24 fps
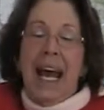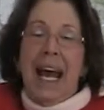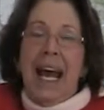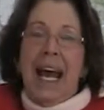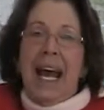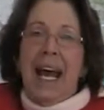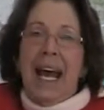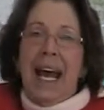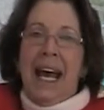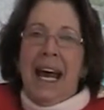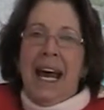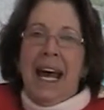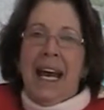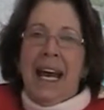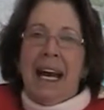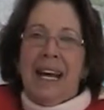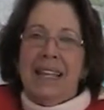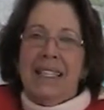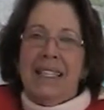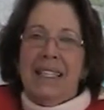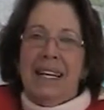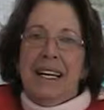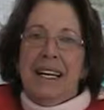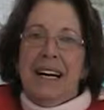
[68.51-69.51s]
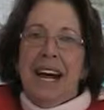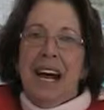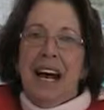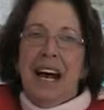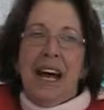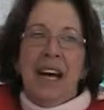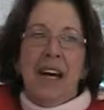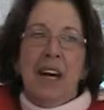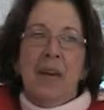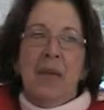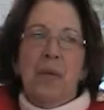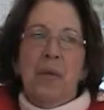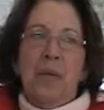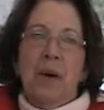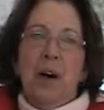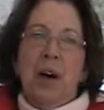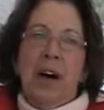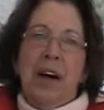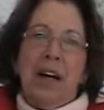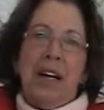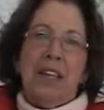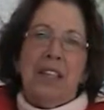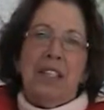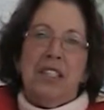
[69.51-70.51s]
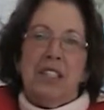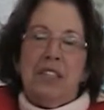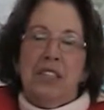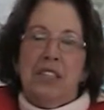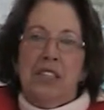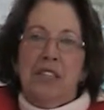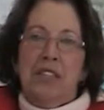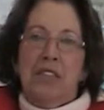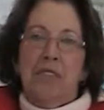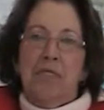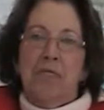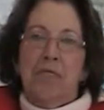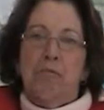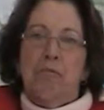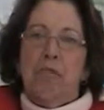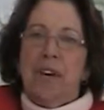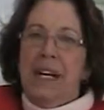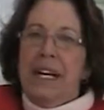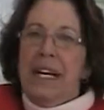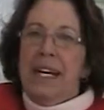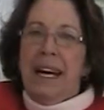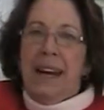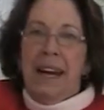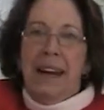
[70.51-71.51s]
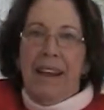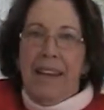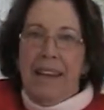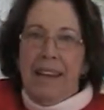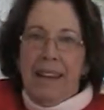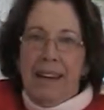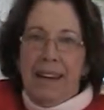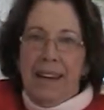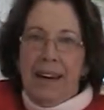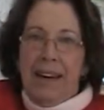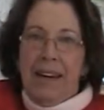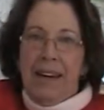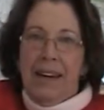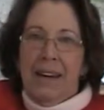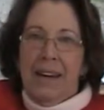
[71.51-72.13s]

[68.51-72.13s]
And I said, I don't want to read anything.